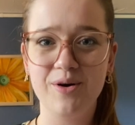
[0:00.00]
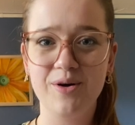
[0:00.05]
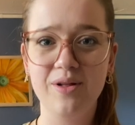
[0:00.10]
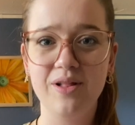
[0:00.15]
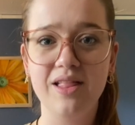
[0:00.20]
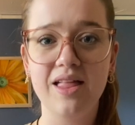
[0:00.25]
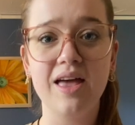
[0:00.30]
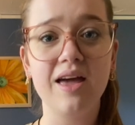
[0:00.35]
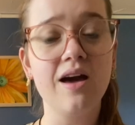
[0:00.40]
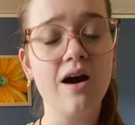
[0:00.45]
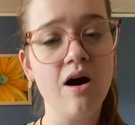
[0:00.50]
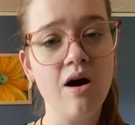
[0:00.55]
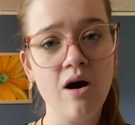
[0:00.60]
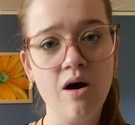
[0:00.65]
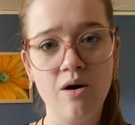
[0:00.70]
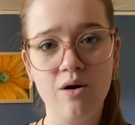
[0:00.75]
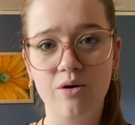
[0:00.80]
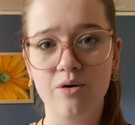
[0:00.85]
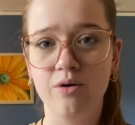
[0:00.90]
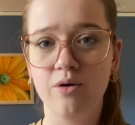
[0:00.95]
like,
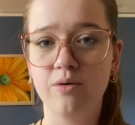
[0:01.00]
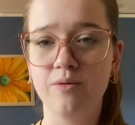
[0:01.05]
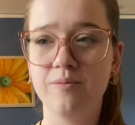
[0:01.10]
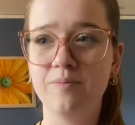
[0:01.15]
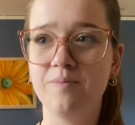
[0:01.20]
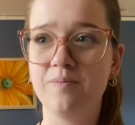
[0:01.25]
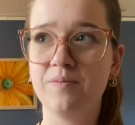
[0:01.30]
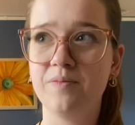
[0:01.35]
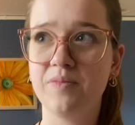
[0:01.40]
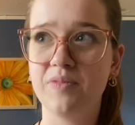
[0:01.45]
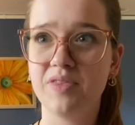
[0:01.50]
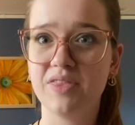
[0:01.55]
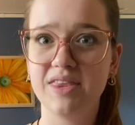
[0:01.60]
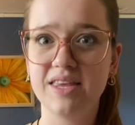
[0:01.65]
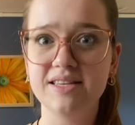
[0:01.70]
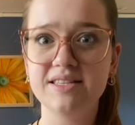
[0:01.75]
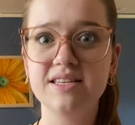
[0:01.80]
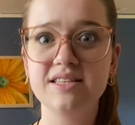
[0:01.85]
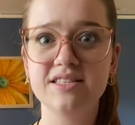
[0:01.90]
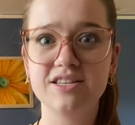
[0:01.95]
oh,
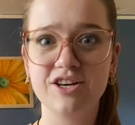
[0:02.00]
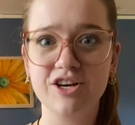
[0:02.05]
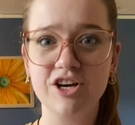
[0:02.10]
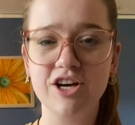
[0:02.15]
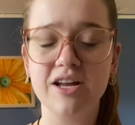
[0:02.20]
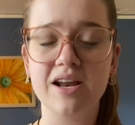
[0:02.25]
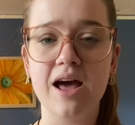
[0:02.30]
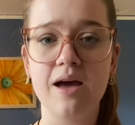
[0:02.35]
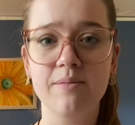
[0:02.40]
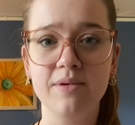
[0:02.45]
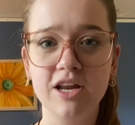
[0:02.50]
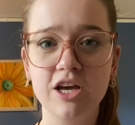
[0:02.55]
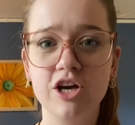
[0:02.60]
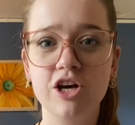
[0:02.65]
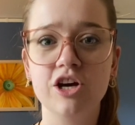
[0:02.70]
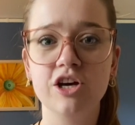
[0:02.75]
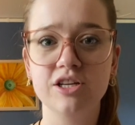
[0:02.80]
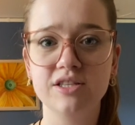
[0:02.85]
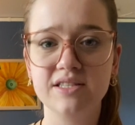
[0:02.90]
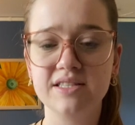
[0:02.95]
this is good. I'm in a
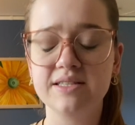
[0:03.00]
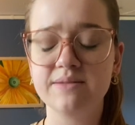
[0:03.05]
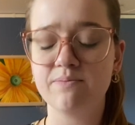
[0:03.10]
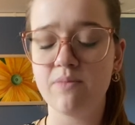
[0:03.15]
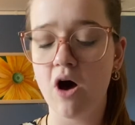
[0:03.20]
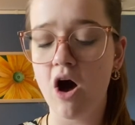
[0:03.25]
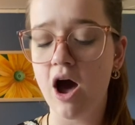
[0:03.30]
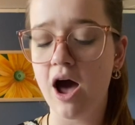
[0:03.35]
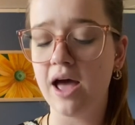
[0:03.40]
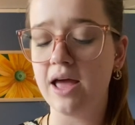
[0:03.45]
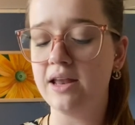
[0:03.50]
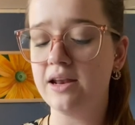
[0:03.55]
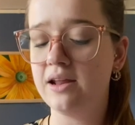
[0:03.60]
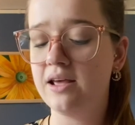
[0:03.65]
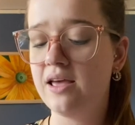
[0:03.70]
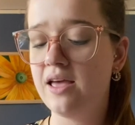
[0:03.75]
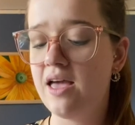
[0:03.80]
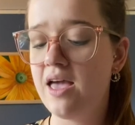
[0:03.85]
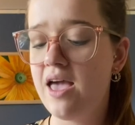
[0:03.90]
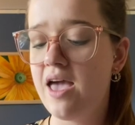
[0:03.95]
good spot.
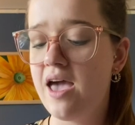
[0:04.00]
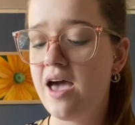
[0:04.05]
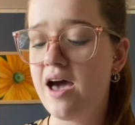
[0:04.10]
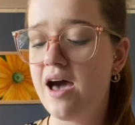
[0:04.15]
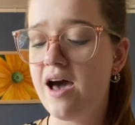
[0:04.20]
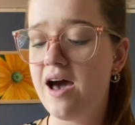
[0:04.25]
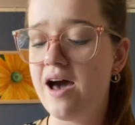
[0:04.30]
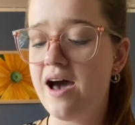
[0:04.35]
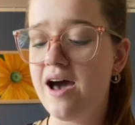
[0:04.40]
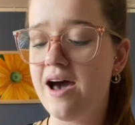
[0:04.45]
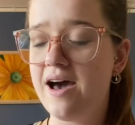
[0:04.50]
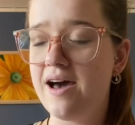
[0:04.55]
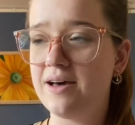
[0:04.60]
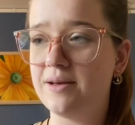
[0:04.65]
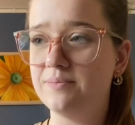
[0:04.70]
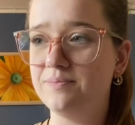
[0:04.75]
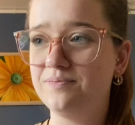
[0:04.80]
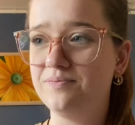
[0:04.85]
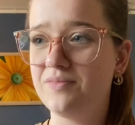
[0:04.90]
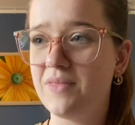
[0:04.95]

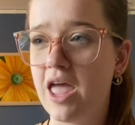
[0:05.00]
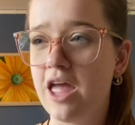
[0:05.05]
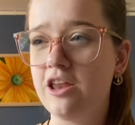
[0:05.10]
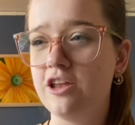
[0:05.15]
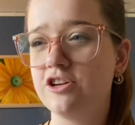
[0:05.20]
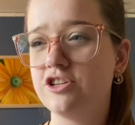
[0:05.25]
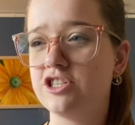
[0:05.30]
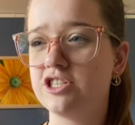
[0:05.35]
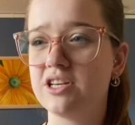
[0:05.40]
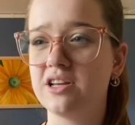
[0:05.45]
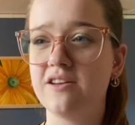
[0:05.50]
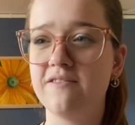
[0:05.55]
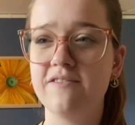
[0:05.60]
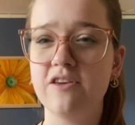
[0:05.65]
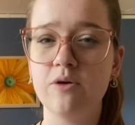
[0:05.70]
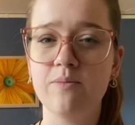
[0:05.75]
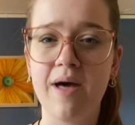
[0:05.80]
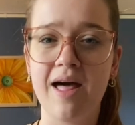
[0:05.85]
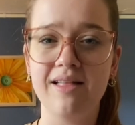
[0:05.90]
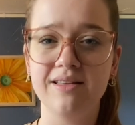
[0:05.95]
And you're just going to
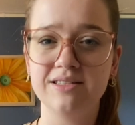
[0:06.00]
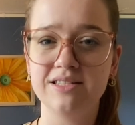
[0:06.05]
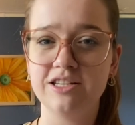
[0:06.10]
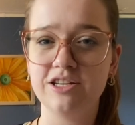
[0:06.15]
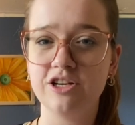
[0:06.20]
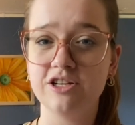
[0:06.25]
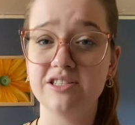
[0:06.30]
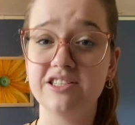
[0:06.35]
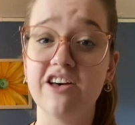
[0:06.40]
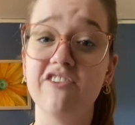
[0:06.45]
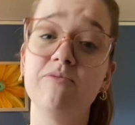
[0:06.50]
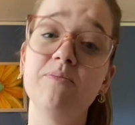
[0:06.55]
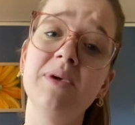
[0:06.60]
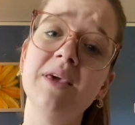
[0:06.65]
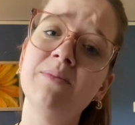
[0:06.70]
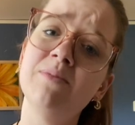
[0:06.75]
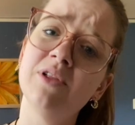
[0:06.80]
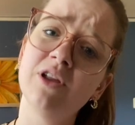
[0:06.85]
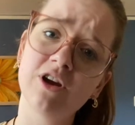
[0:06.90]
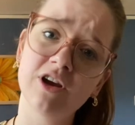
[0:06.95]
feel balance in yourself.
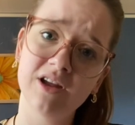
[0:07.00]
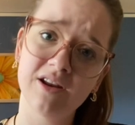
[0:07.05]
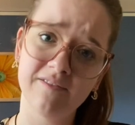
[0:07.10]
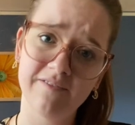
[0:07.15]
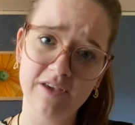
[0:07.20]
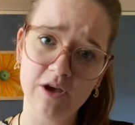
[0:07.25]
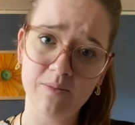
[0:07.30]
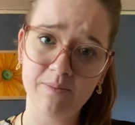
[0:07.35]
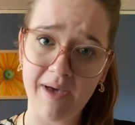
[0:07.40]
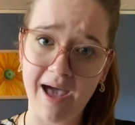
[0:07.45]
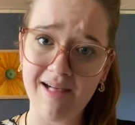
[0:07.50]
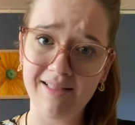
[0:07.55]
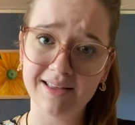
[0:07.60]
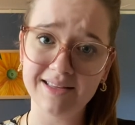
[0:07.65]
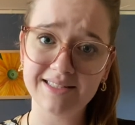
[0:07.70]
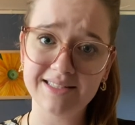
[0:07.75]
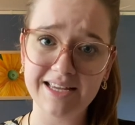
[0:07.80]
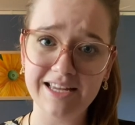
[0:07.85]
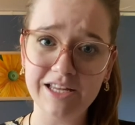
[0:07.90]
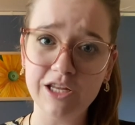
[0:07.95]
People are going to feel
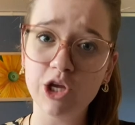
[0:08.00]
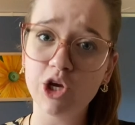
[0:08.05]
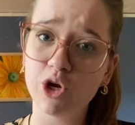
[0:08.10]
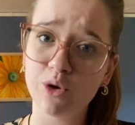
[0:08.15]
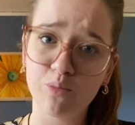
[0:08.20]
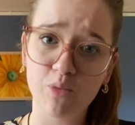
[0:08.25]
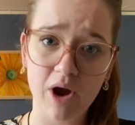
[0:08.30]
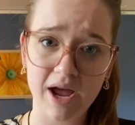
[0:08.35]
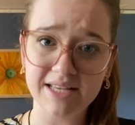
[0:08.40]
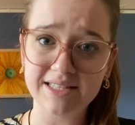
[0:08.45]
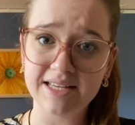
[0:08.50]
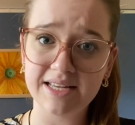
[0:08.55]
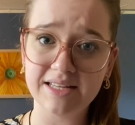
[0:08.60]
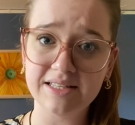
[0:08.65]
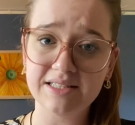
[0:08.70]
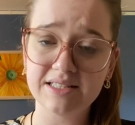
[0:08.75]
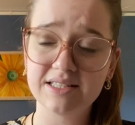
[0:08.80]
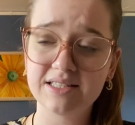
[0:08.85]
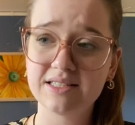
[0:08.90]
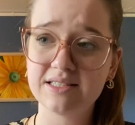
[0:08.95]
balance in your
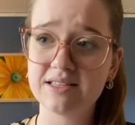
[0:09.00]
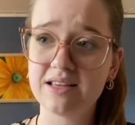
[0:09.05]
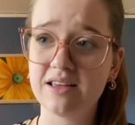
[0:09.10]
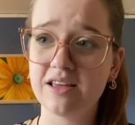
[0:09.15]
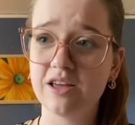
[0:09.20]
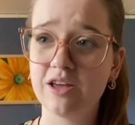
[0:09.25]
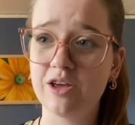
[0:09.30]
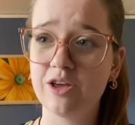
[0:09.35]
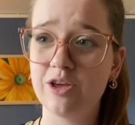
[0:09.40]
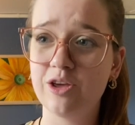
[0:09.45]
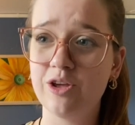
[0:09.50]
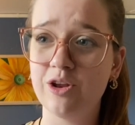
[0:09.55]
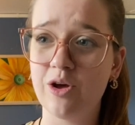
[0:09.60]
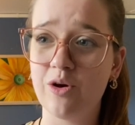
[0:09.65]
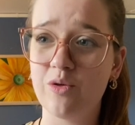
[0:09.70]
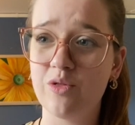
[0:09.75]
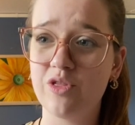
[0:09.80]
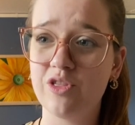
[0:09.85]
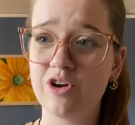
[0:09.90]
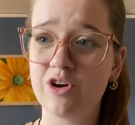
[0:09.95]
presence. You
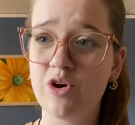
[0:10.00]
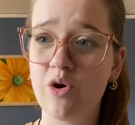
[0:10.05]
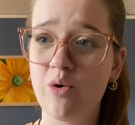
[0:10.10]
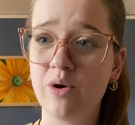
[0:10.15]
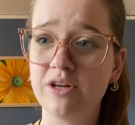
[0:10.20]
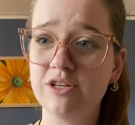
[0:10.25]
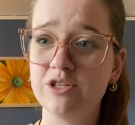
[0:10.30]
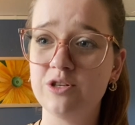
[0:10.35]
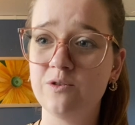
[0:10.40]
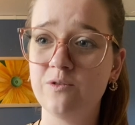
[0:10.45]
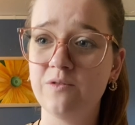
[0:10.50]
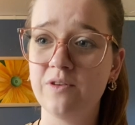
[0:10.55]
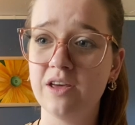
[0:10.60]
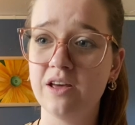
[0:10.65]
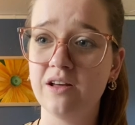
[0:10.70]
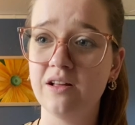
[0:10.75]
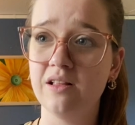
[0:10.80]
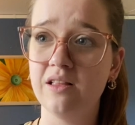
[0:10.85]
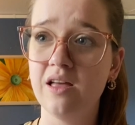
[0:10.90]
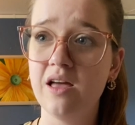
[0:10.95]
know, they're going to
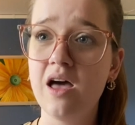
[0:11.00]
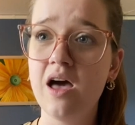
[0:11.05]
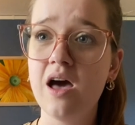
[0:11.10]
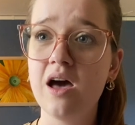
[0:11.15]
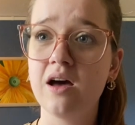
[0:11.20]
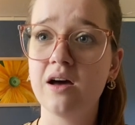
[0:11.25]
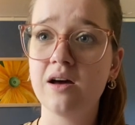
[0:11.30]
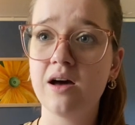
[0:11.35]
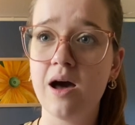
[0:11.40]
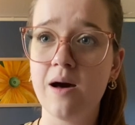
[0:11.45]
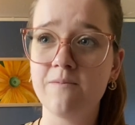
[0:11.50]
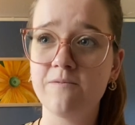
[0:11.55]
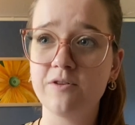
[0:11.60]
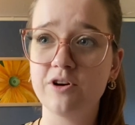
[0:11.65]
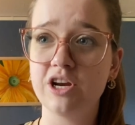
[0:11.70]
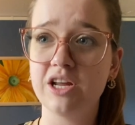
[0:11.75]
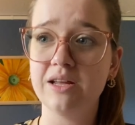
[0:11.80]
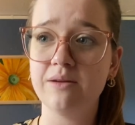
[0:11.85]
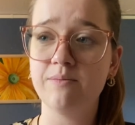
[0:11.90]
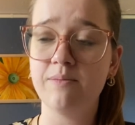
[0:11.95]
feel
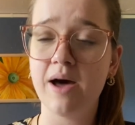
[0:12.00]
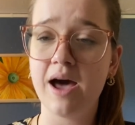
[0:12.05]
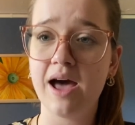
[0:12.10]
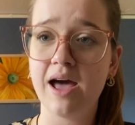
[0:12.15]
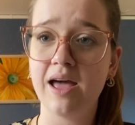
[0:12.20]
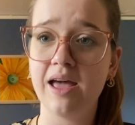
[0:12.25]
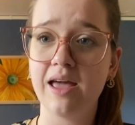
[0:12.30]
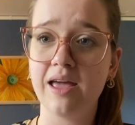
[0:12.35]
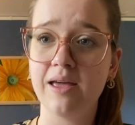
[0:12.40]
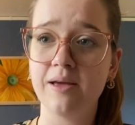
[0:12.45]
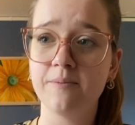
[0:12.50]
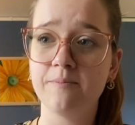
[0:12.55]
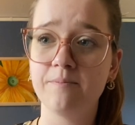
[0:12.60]
comforted by